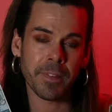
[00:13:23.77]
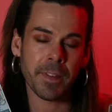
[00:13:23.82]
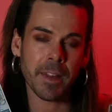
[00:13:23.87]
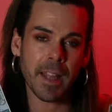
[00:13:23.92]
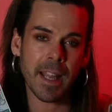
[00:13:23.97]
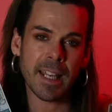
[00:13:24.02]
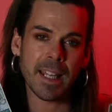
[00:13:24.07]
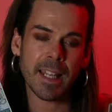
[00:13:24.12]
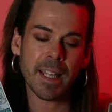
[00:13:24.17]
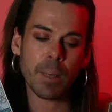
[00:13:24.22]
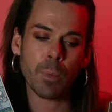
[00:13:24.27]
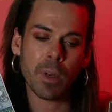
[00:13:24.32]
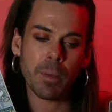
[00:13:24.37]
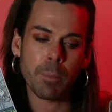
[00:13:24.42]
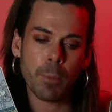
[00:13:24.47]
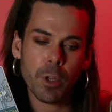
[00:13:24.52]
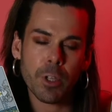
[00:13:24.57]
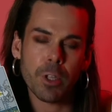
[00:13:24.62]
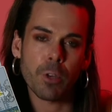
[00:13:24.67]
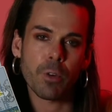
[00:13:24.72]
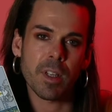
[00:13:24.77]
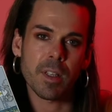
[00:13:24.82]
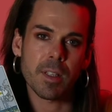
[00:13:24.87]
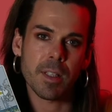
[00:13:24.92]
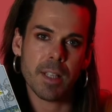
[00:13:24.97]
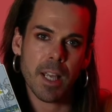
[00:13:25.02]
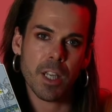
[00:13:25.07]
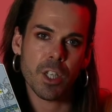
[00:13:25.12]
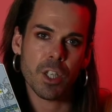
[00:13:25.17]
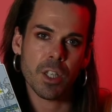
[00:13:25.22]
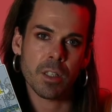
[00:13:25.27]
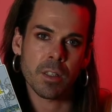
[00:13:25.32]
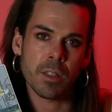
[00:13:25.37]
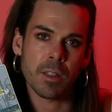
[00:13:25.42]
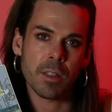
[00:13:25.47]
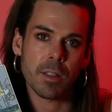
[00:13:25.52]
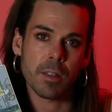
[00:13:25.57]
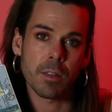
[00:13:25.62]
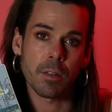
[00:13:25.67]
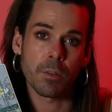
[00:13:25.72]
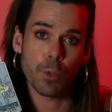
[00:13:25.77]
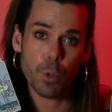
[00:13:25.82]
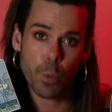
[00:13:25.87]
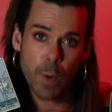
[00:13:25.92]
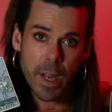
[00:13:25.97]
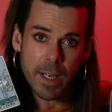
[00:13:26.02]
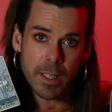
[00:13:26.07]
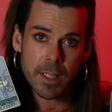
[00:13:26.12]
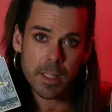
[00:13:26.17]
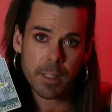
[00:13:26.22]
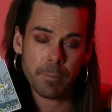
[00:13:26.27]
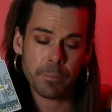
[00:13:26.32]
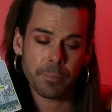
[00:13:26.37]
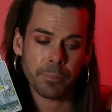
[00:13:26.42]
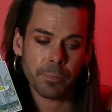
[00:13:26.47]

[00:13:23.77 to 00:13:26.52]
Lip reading: And then when Mercury stations direct,